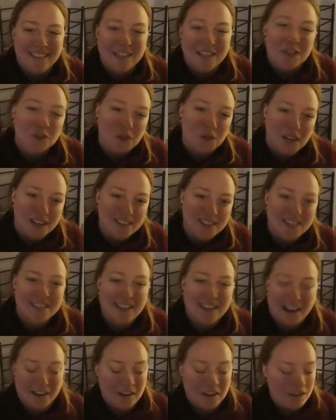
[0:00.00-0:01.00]
Easter eggs
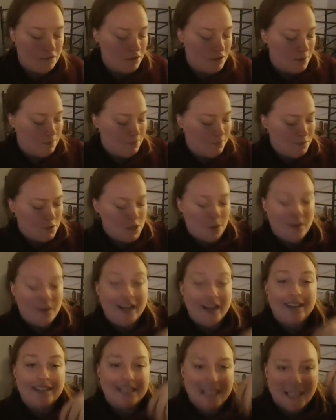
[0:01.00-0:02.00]
kind of come from. So,
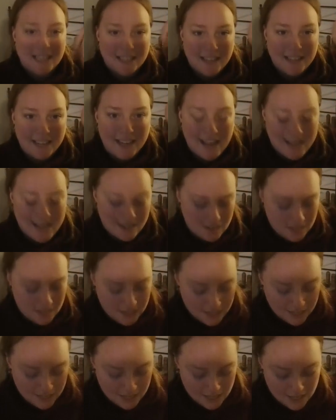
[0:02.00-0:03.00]
and a selenite egg
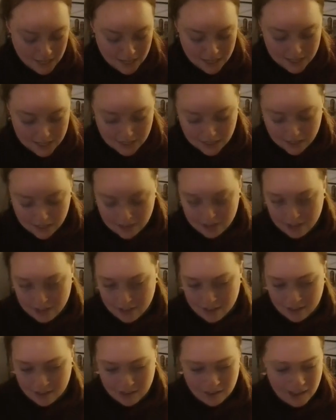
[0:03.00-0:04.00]

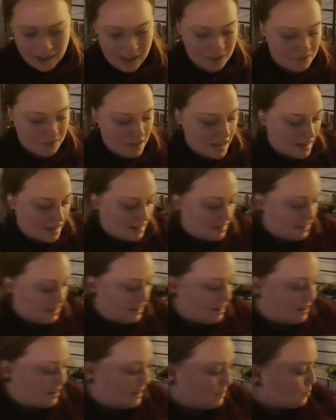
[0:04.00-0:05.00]
to have that in
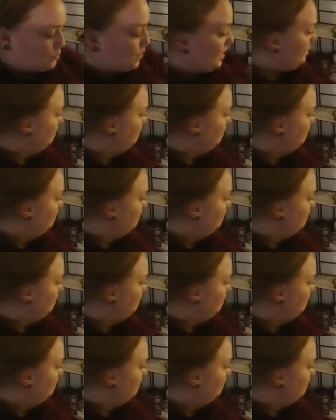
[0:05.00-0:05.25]
there as